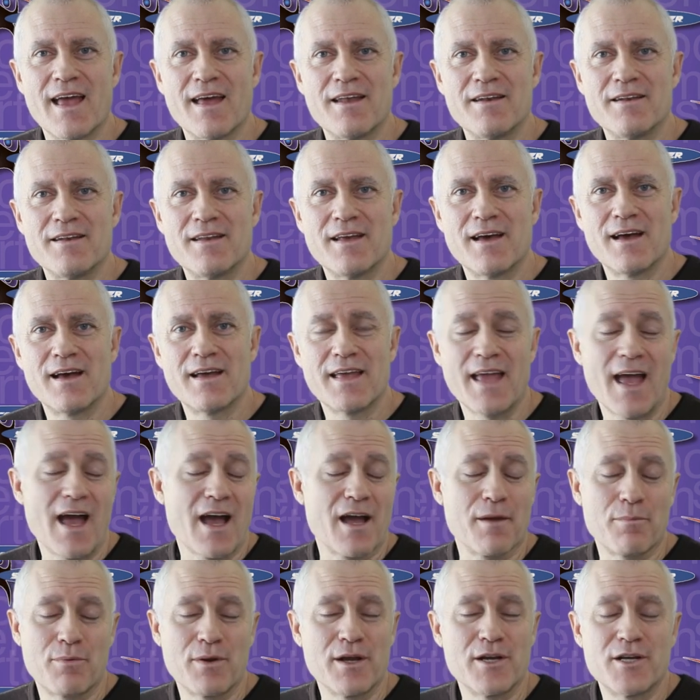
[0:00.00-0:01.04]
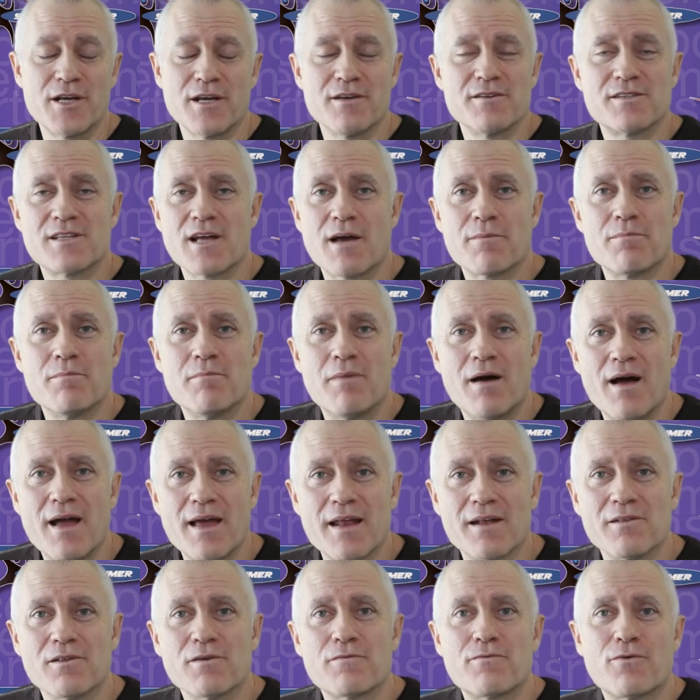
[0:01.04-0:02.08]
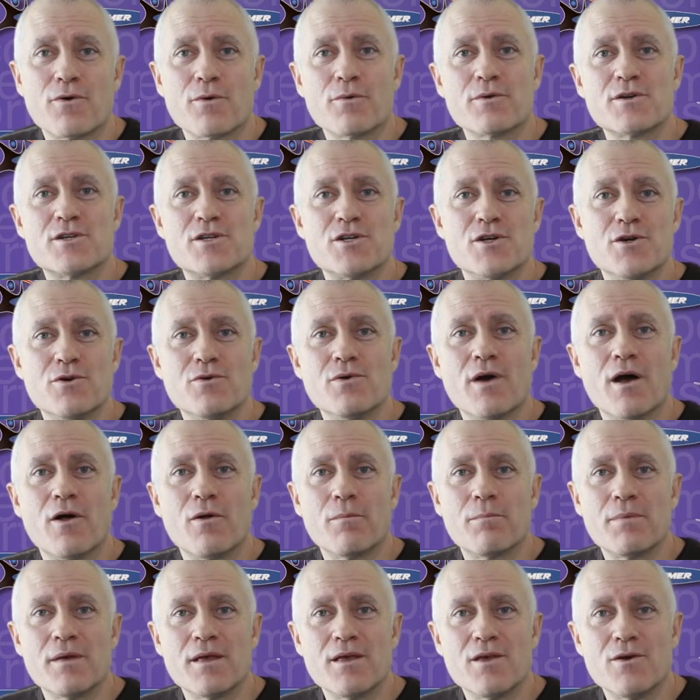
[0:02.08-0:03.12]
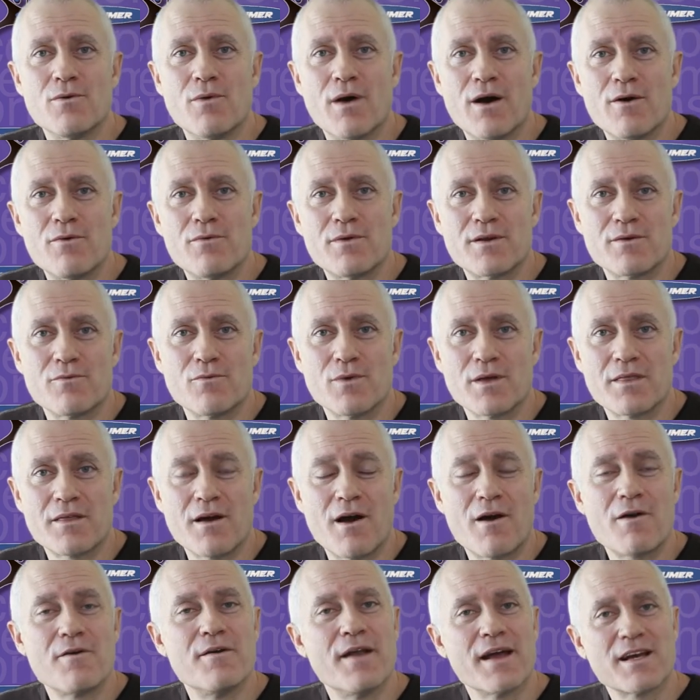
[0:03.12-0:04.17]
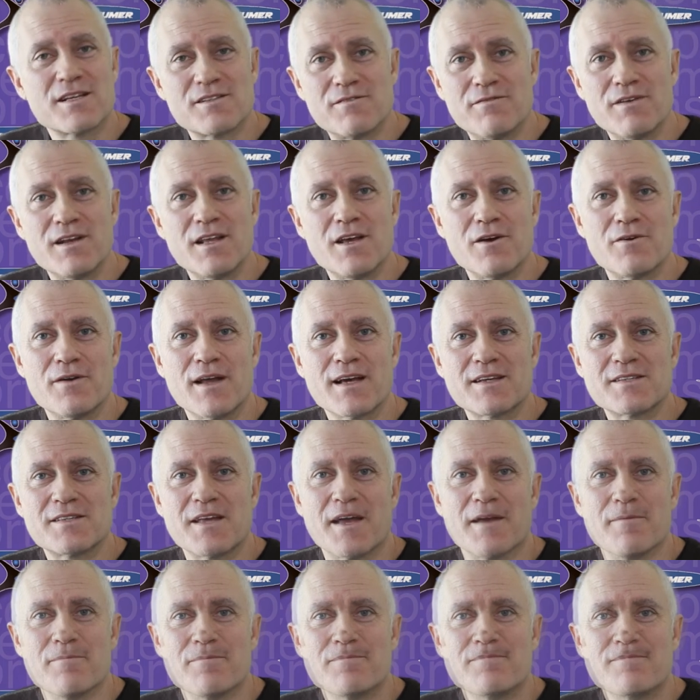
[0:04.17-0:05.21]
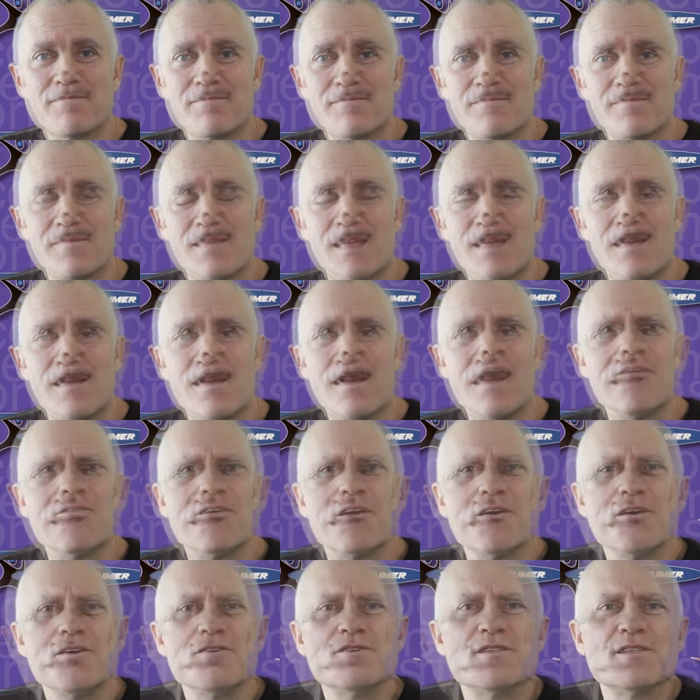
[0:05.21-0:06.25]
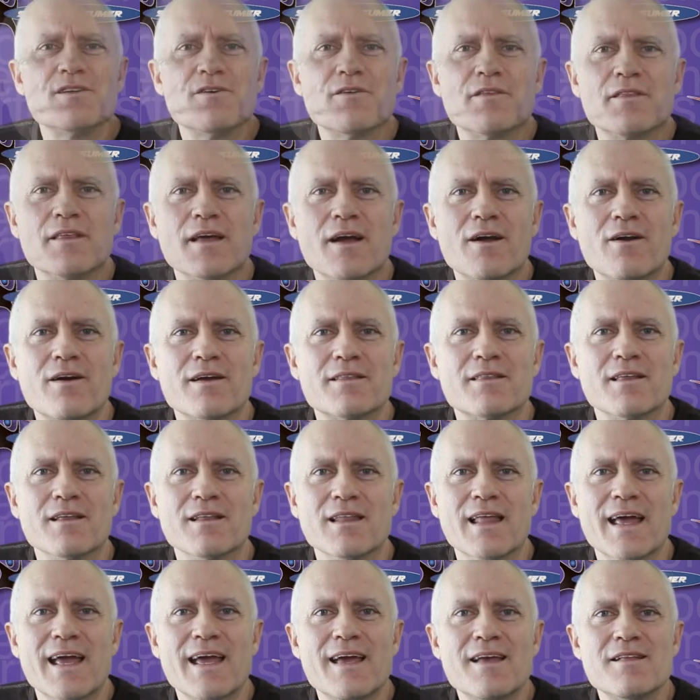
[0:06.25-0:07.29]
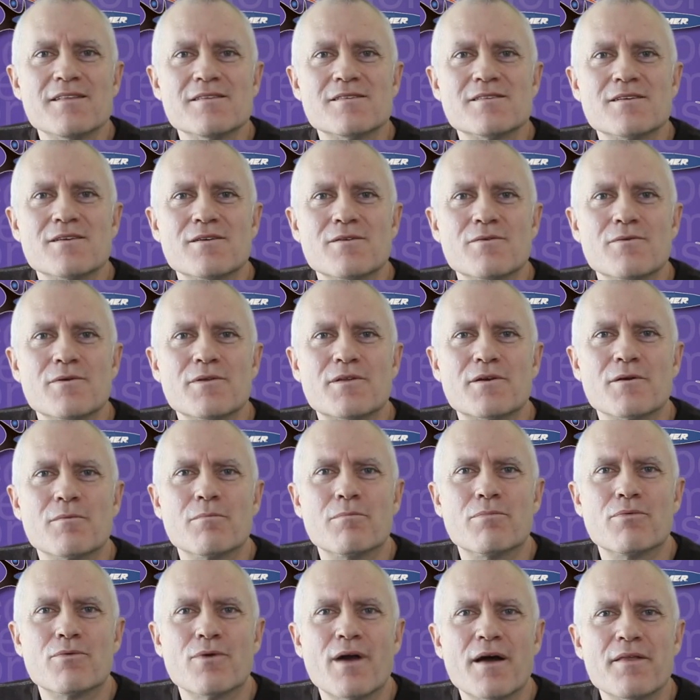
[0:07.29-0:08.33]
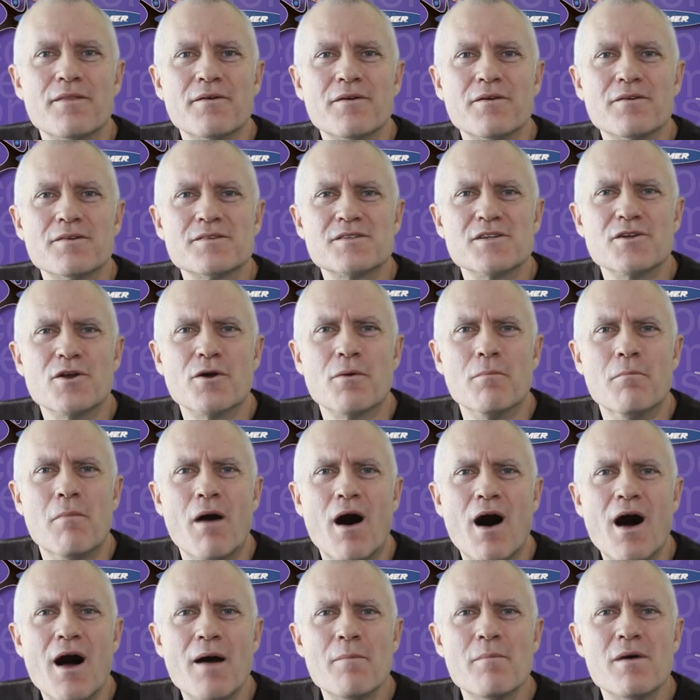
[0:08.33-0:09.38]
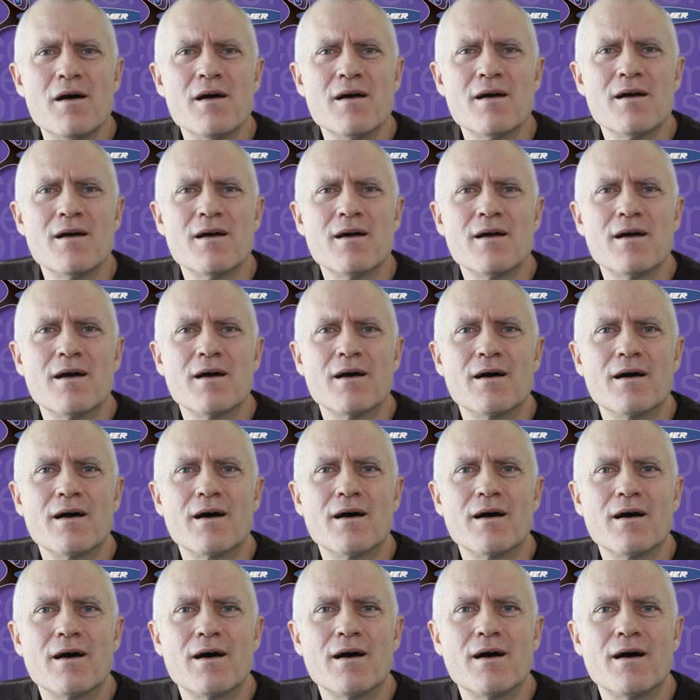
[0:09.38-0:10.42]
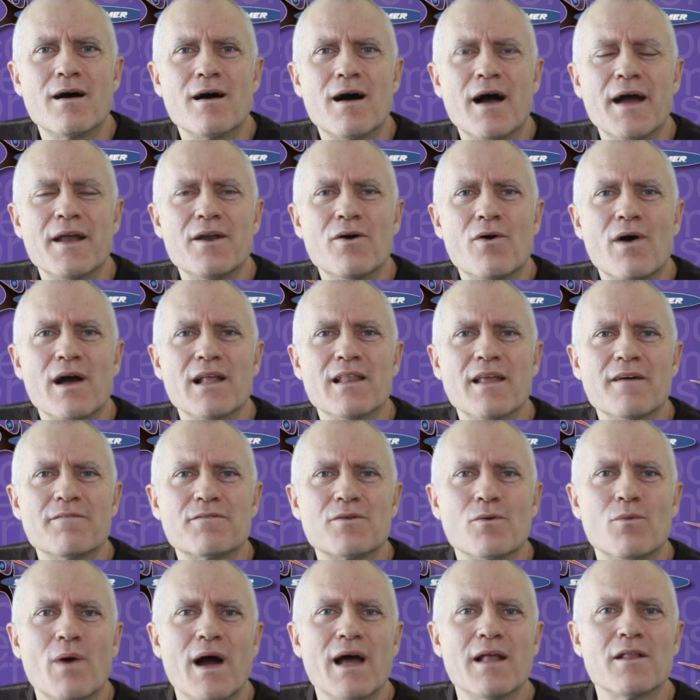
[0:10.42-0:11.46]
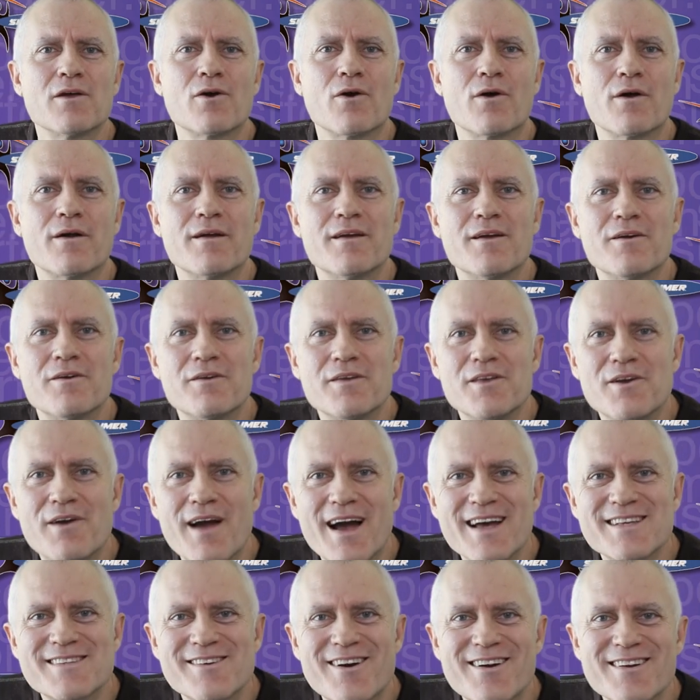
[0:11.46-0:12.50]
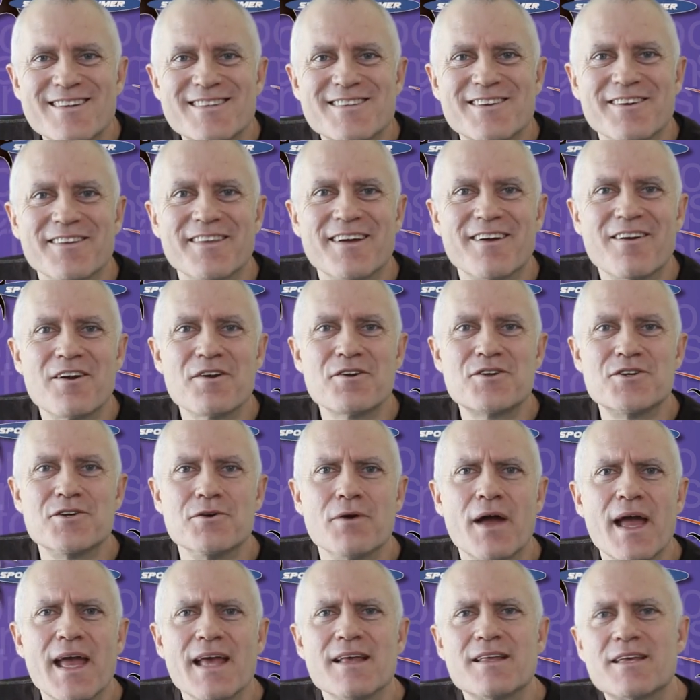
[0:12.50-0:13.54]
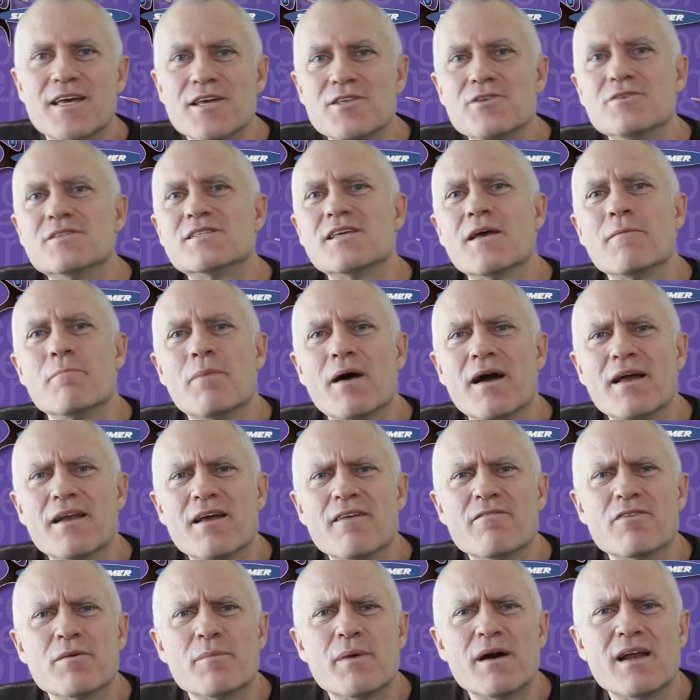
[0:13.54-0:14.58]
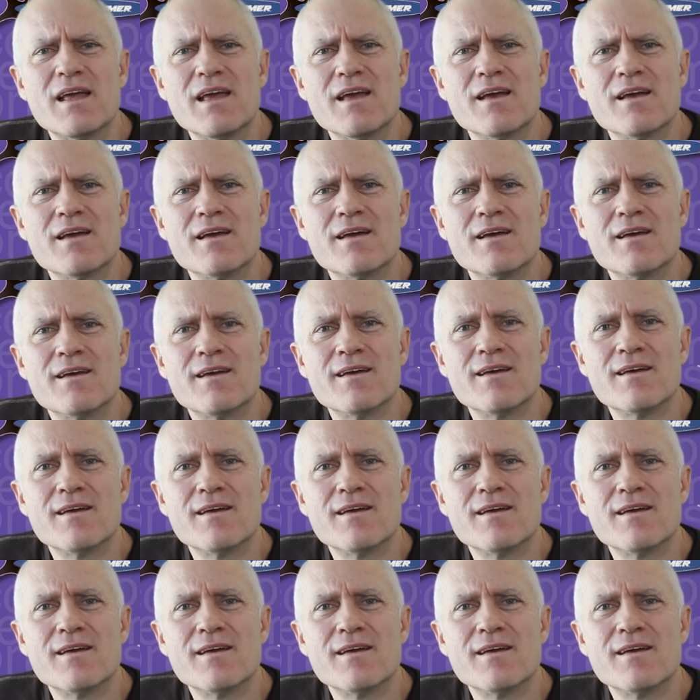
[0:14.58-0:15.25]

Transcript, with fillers: And uh, yeah, I appreciate you stopping by and I look forward to helping you out with our next video next time. Haven, are you still there at the lanes with your brothers and your mom? I know I left a while ago. You're, you guys are still there, aren't you? Hey, can you say bye to everybody?